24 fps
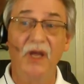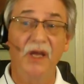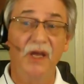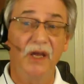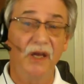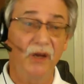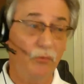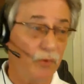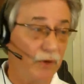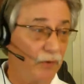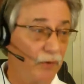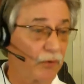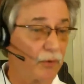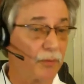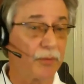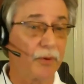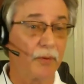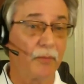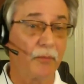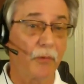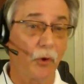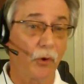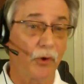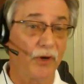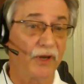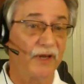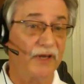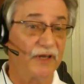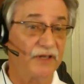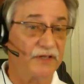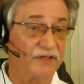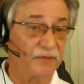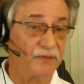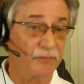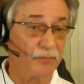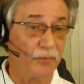And we were promoting
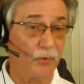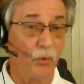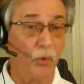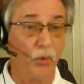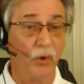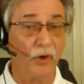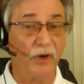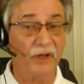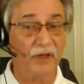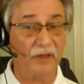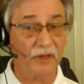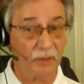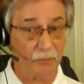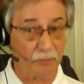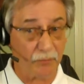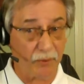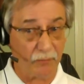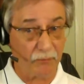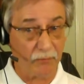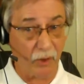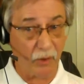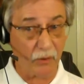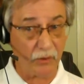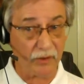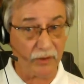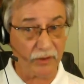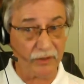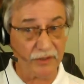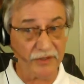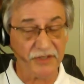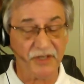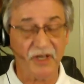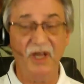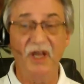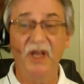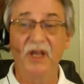and supporting the
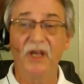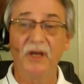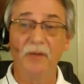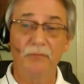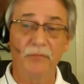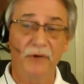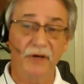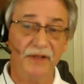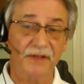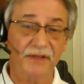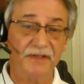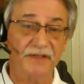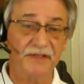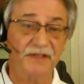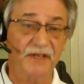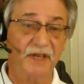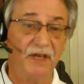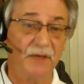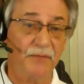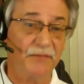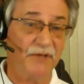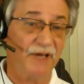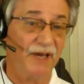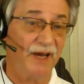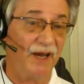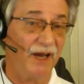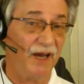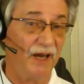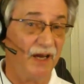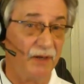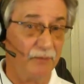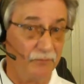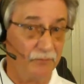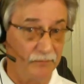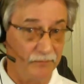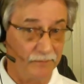promoters, but at the same
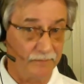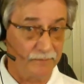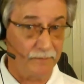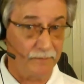time,